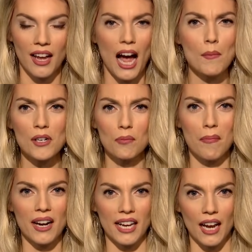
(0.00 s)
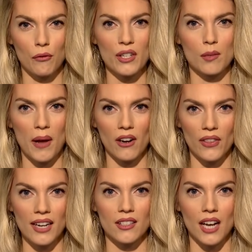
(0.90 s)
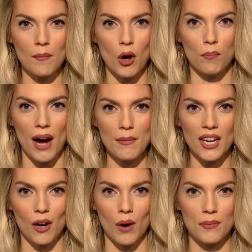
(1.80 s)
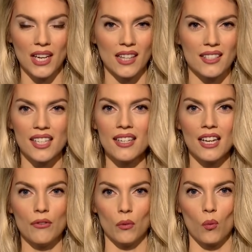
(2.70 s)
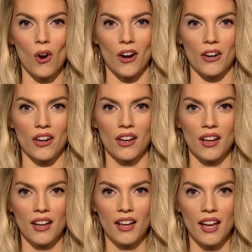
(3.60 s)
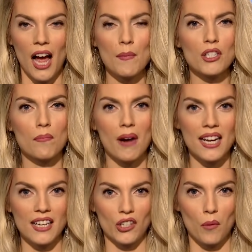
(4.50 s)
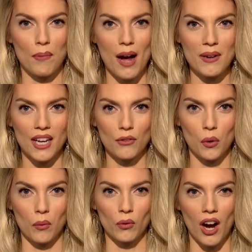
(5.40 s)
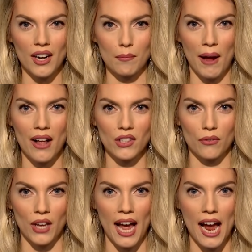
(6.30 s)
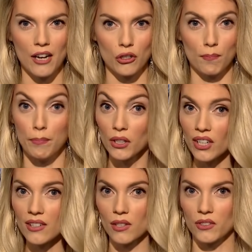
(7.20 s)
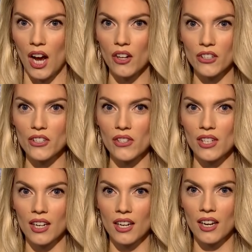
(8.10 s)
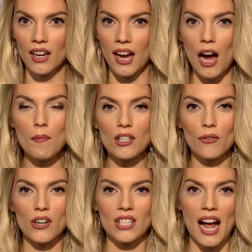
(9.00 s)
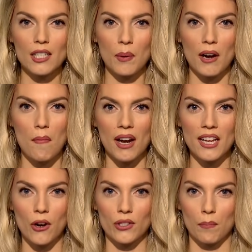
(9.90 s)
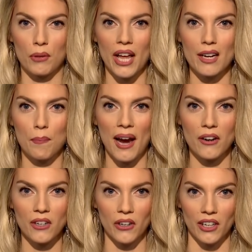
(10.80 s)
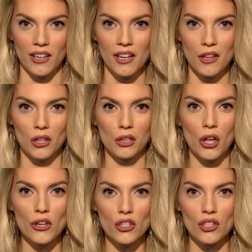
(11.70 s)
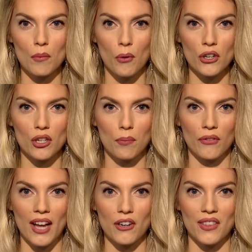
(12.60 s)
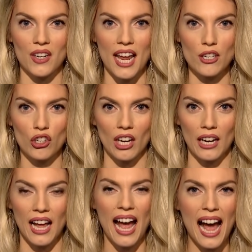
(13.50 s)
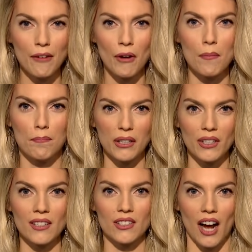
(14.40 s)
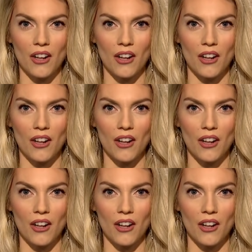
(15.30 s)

How much money have we spent on that dumb Obamacare website that didn't even work? How much money did Obama give to Iran in pallets of cash? Billions of dollars? How much of our taxpayer money goes to Planned Parenthood, the largest abortion provider in the nation? $500 million